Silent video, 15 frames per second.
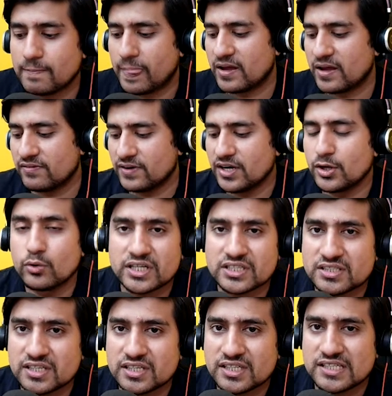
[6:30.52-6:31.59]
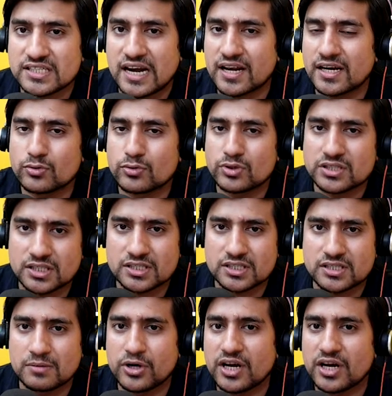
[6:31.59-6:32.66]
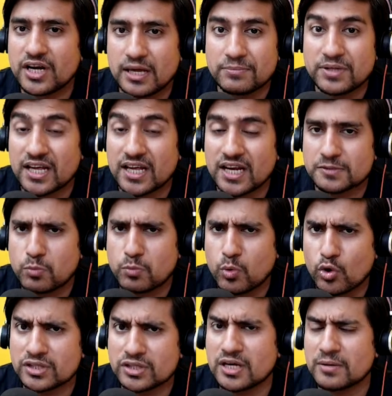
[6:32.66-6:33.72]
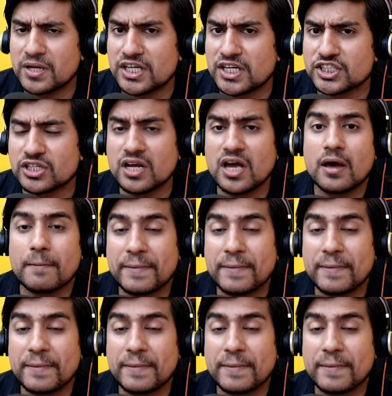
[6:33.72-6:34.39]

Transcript: If a new tester is entering to the system or a team, they can explore the application,